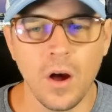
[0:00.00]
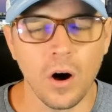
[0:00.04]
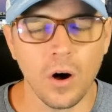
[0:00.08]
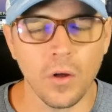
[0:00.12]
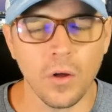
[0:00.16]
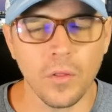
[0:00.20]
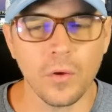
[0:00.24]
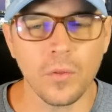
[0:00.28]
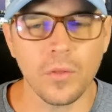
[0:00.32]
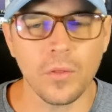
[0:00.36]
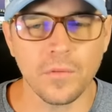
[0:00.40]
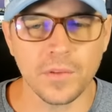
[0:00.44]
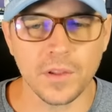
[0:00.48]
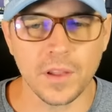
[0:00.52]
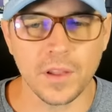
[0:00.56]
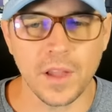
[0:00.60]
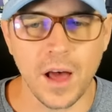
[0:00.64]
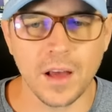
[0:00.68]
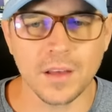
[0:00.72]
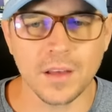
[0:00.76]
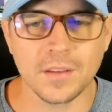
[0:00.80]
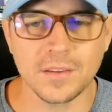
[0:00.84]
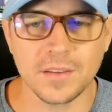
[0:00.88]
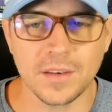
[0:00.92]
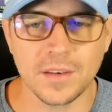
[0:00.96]
Although the
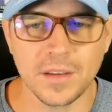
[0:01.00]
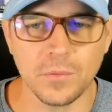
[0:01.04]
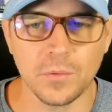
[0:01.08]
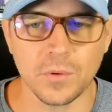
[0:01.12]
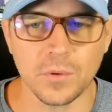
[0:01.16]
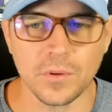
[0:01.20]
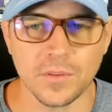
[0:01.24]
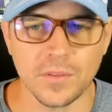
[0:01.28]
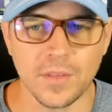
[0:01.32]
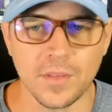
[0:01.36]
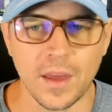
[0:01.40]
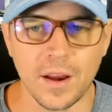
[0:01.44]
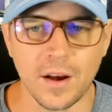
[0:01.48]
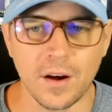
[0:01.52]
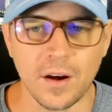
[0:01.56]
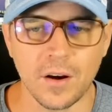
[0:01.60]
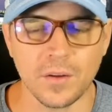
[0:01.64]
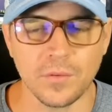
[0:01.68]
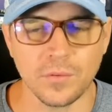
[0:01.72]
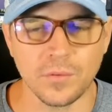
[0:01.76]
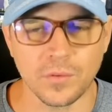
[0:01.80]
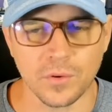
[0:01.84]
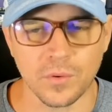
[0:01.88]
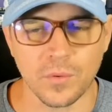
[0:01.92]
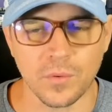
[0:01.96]
velocity was there,
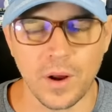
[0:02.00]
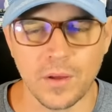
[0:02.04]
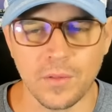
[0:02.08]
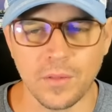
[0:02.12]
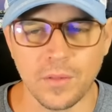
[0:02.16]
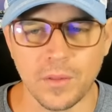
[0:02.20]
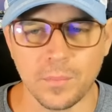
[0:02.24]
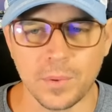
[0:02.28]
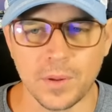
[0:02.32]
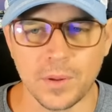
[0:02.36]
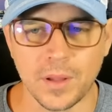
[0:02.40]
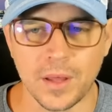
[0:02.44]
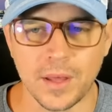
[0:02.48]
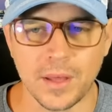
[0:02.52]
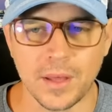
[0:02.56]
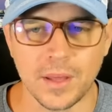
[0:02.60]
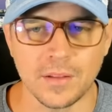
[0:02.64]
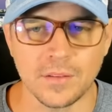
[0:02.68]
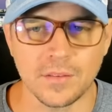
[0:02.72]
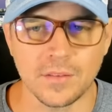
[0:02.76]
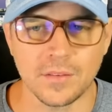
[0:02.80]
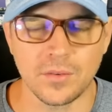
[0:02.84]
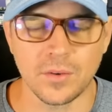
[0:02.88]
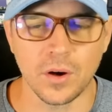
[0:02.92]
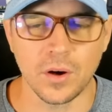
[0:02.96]
he was around the
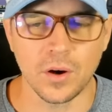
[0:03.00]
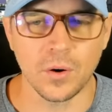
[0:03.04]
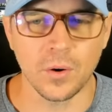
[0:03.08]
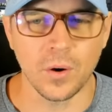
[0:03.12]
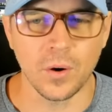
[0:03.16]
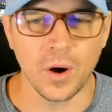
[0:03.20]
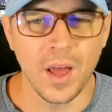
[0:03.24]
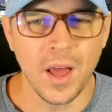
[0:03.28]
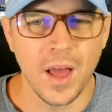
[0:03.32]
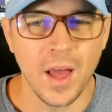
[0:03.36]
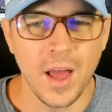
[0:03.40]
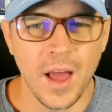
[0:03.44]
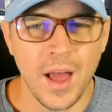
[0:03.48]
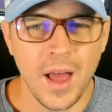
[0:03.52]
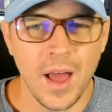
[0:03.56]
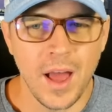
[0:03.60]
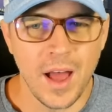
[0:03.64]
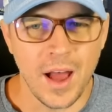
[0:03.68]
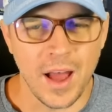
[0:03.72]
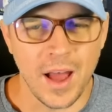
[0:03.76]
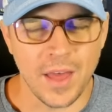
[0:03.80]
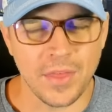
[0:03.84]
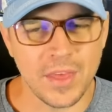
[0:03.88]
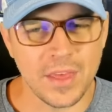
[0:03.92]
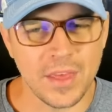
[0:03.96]
plate. So
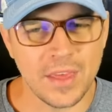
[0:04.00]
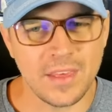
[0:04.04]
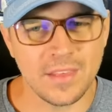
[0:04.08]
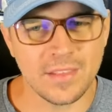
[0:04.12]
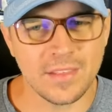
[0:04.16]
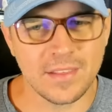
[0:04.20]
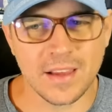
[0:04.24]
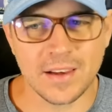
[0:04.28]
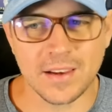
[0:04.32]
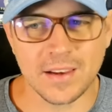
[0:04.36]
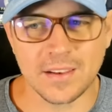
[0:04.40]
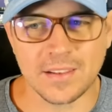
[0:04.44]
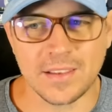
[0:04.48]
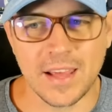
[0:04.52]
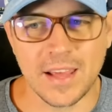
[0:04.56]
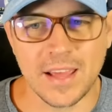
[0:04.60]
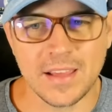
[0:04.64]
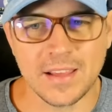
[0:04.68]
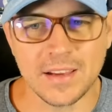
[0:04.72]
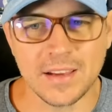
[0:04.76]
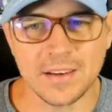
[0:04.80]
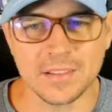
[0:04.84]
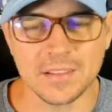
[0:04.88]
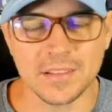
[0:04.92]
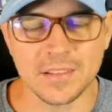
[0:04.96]
I think he's kind of
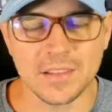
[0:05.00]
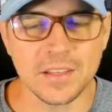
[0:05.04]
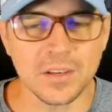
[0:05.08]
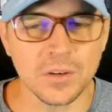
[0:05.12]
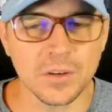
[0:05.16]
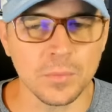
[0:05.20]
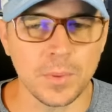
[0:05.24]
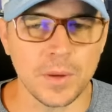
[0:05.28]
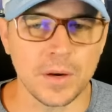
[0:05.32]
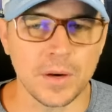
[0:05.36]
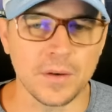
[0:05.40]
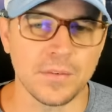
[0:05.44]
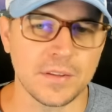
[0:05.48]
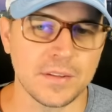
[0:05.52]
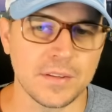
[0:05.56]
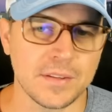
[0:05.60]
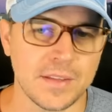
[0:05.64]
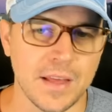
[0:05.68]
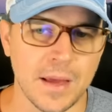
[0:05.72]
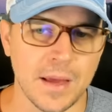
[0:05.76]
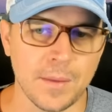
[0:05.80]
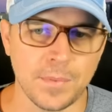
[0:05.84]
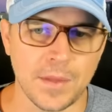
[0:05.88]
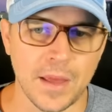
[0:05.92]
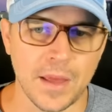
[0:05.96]
taken a little bit of a
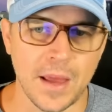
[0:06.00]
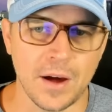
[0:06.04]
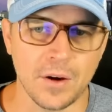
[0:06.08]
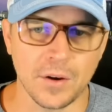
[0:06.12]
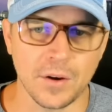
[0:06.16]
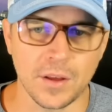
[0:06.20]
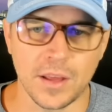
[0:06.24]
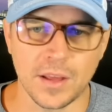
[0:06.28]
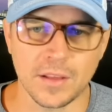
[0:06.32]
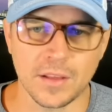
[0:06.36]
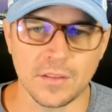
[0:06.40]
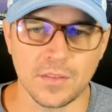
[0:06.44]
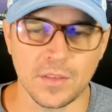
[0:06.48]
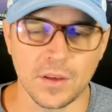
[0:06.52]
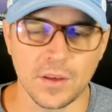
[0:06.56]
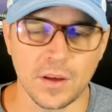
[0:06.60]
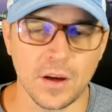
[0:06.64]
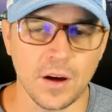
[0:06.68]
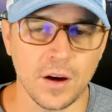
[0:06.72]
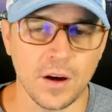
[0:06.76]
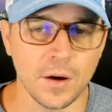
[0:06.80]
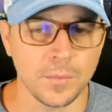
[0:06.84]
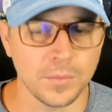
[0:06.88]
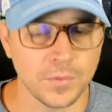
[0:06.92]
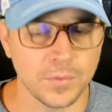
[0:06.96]
step down against the
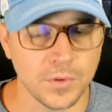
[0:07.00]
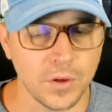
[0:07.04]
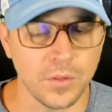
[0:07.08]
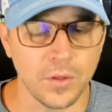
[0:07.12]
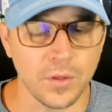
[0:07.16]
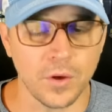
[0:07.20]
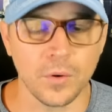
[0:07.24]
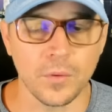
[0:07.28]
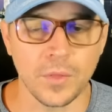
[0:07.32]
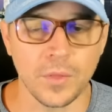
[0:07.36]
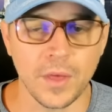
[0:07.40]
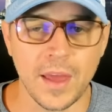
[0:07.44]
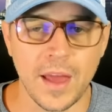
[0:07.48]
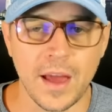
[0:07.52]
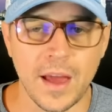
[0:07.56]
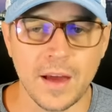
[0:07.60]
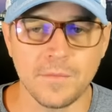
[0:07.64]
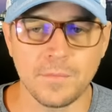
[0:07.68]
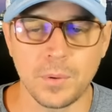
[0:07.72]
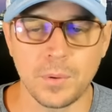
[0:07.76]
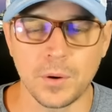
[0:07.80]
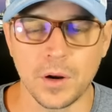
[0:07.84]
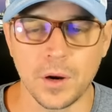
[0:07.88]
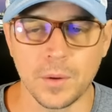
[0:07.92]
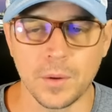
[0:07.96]
Cubs, although they
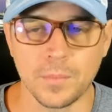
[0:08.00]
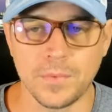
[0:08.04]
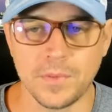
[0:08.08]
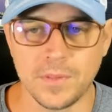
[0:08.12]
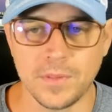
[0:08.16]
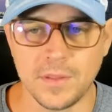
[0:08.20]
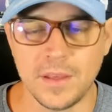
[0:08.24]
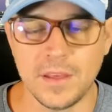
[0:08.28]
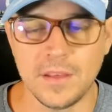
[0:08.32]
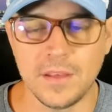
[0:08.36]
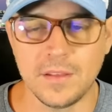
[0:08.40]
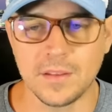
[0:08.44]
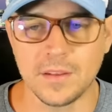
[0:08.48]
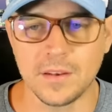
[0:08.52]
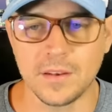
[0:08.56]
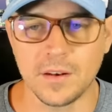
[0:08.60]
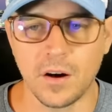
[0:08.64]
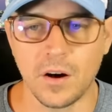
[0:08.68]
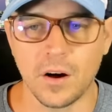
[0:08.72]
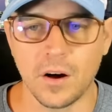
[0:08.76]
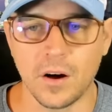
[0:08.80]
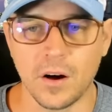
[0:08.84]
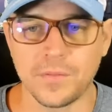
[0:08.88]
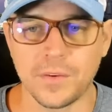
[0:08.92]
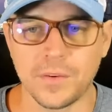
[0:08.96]
have put up decent
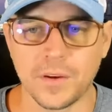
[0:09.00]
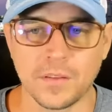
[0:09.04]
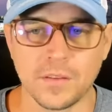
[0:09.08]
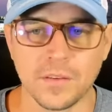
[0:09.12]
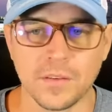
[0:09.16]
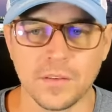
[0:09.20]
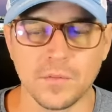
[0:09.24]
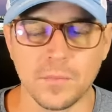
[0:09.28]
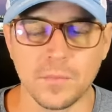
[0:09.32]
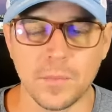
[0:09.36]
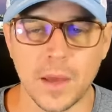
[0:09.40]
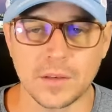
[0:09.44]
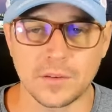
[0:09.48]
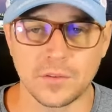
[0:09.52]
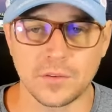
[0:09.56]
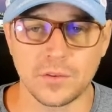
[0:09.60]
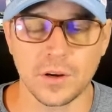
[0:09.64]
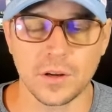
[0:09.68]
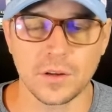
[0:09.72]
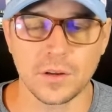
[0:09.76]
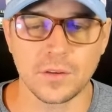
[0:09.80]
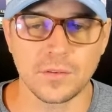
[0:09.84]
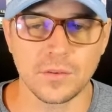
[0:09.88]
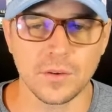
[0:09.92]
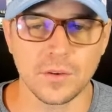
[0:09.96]
offensive
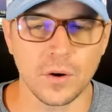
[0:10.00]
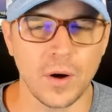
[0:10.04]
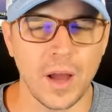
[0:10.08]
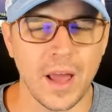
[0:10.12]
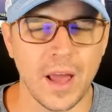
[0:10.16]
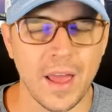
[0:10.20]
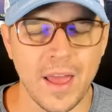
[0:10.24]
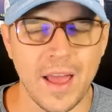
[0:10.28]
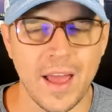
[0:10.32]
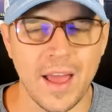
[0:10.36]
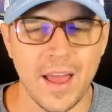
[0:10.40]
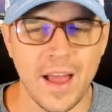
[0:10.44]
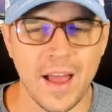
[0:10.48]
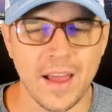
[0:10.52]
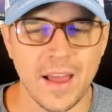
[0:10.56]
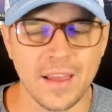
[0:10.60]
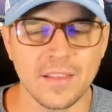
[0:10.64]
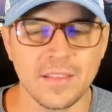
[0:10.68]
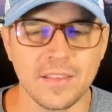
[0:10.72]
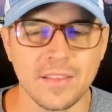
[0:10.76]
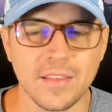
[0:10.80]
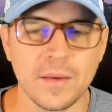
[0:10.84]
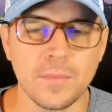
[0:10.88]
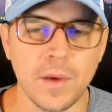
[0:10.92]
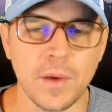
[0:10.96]
metrics. So I, I
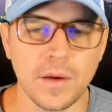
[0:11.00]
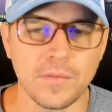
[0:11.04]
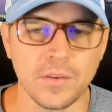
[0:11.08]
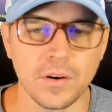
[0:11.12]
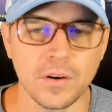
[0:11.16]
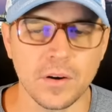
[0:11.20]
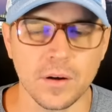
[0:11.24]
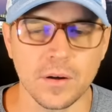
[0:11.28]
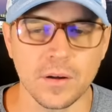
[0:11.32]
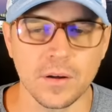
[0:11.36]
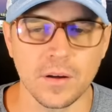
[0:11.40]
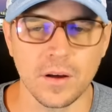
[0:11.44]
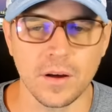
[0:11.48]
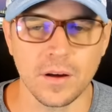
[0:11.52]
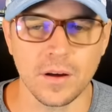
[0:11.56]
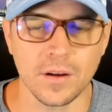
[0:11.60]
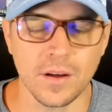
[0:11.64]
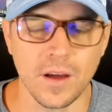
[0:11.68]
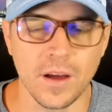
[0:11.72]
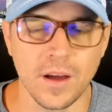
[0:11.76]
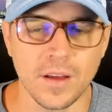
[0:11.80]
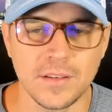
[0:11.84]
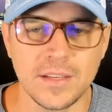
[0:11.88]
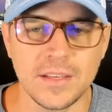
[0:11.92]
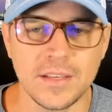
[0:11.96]
could see him having a, a,
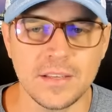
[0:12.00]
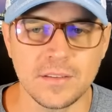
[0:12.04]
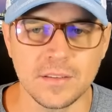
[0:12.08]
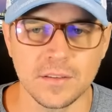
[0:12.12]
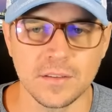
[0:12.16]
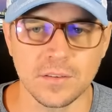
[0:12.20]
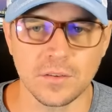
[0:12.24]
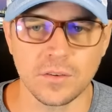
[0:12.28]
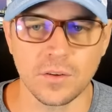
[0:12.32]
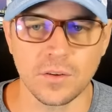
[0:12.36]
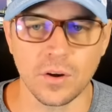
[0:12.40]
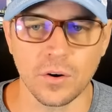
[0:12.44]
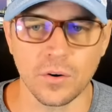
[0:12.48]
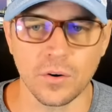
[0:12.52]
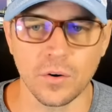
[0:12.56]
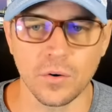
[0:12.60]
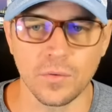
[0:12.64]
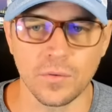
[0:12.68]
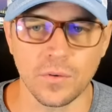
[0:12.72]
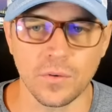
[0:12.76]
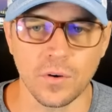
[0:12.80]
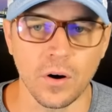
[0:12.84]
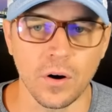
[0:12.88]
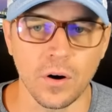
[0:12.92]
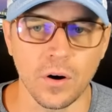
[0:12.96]
a, decent start
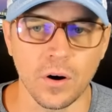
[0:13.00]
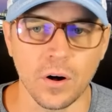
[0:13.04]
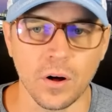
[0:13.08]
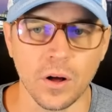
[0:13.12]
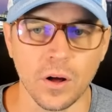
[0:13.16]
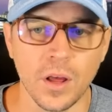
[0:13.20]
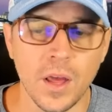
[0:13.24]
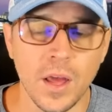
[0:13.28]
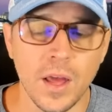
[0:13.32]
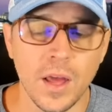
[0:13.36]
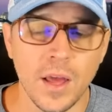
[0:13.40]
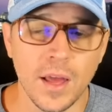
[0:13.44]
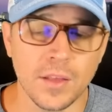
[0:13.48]
overall.